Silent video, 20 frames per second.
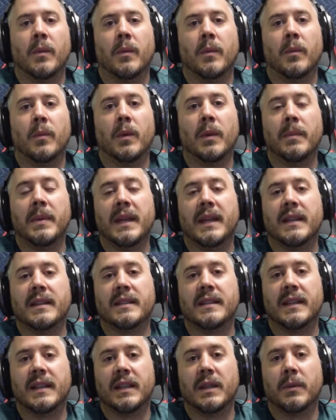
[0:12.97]
We'll be
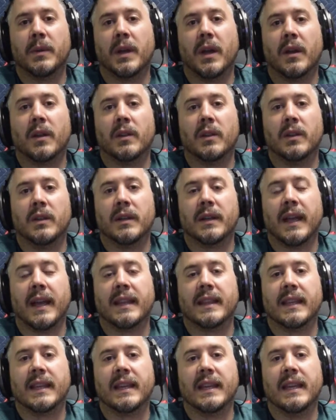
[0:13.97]
continuing our look at
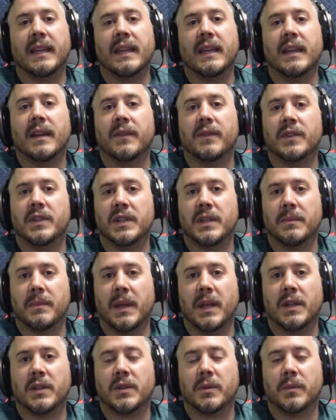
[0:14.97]
the key of G
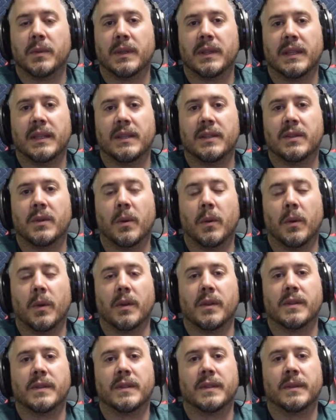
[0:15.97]
major with these
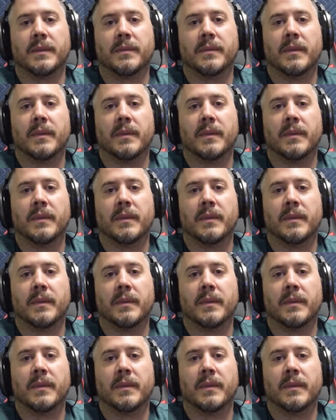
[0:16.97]
chords.